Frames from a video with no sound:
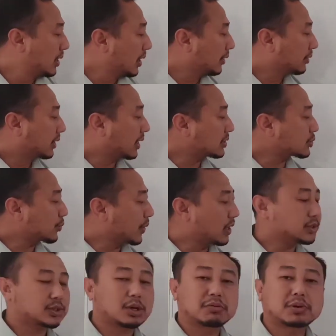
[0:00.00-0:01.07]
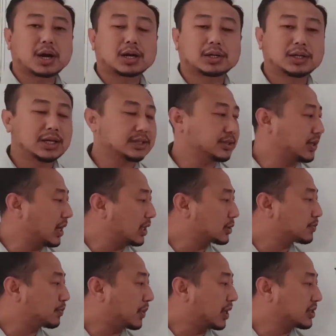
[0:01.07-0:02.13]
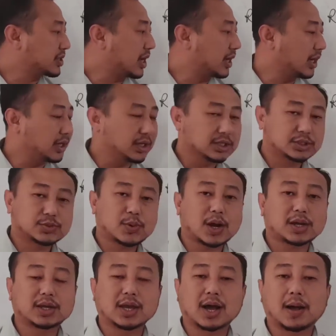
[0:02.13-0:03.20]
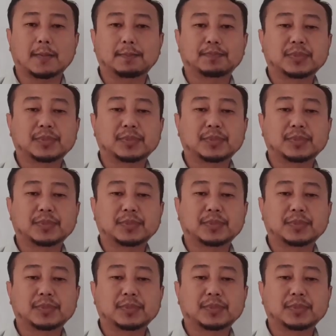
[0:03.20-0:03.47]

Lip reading: These rings of cartilage that is present in this trachea